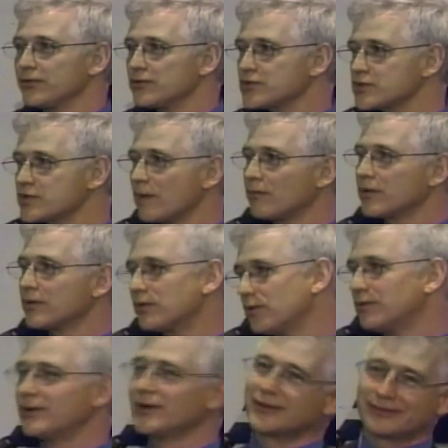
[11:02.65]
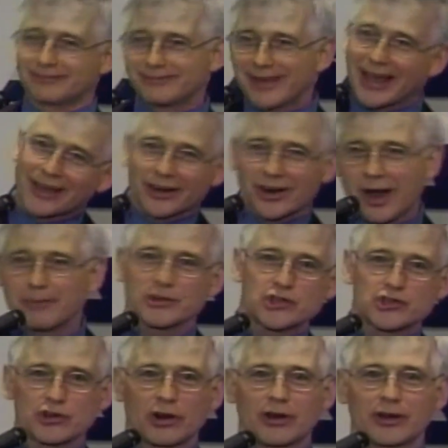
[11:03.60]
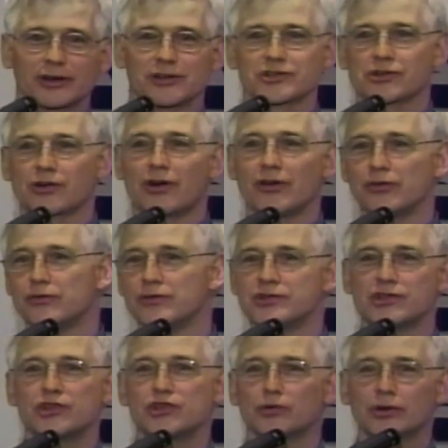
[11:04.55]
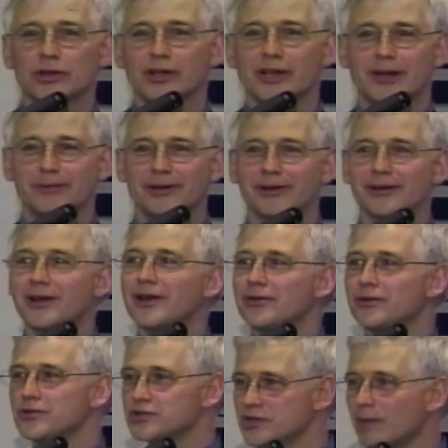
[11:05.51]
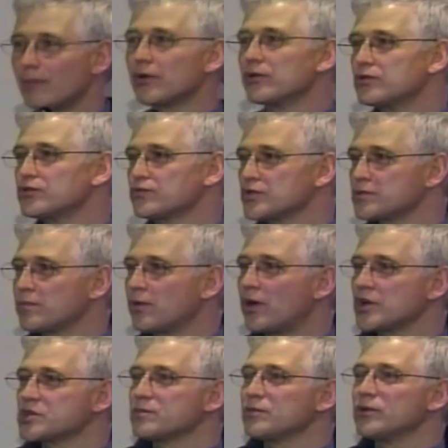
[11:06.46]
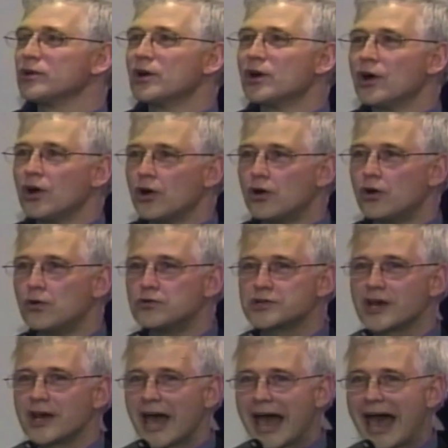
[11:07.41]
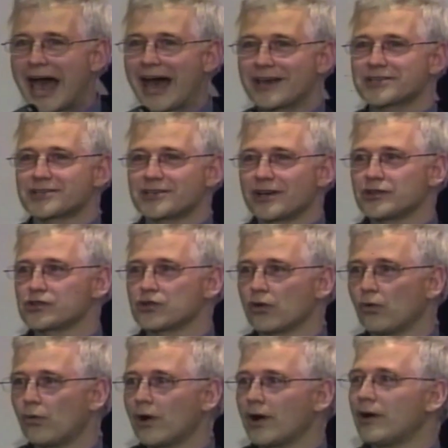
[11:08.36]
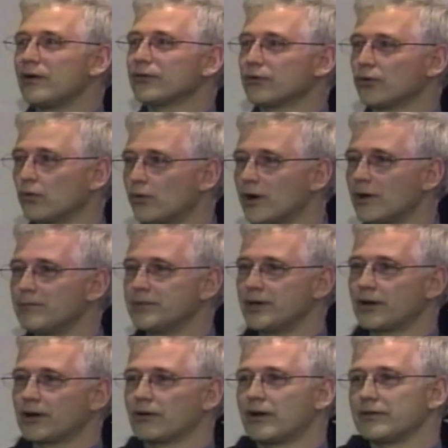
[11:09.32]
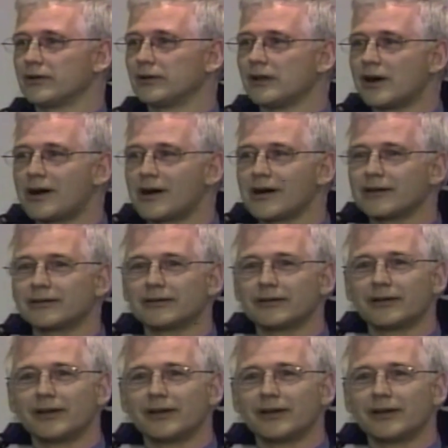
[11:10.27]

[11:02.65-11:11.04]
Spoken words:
There's someone who, in economics jargon, is called the residual claimant. There's someone who's responsible, whose assets or wealth or well-being are on the line.